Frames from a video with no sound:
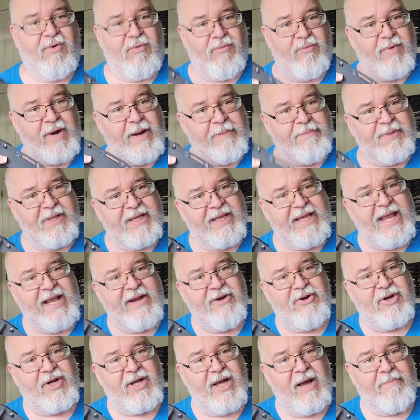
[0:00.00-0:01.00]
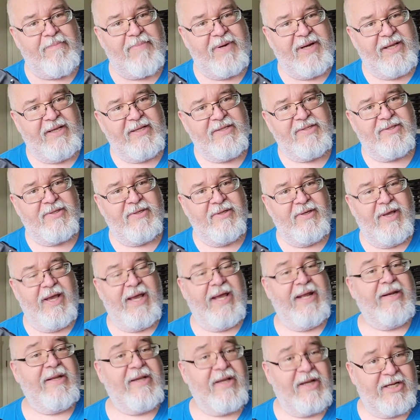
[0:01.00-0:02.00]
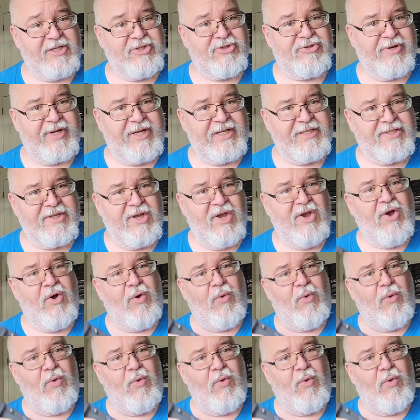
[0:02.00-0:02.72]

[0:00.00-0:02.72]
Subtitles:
replicator companies and countries